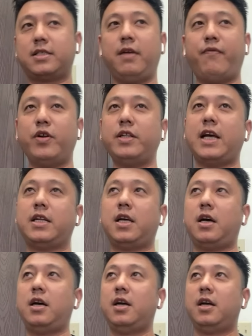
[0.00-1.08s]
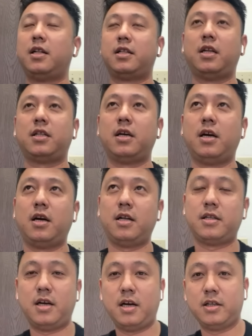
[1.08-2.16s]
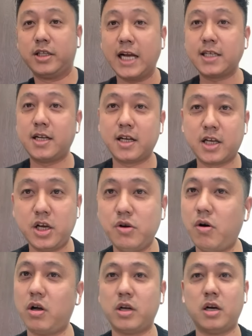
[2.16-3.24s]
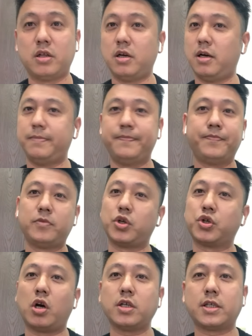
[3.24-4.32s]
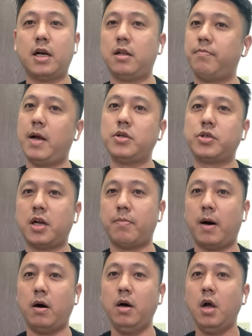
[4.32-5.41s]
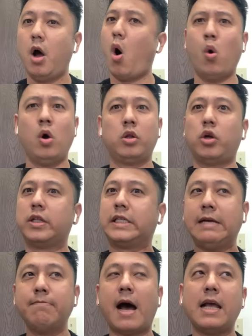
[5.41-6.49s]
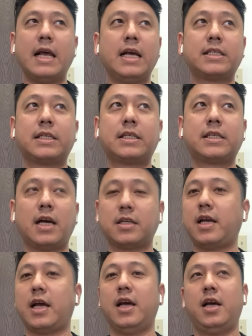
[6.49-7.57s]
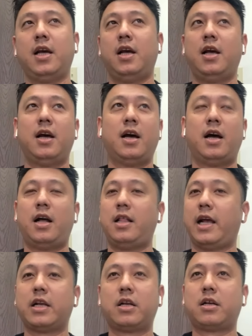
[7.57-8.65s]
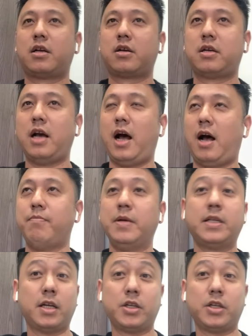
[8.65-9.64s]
different than the Tesla Q or the short seller mentioned about. Oh, the demand is such like Mr.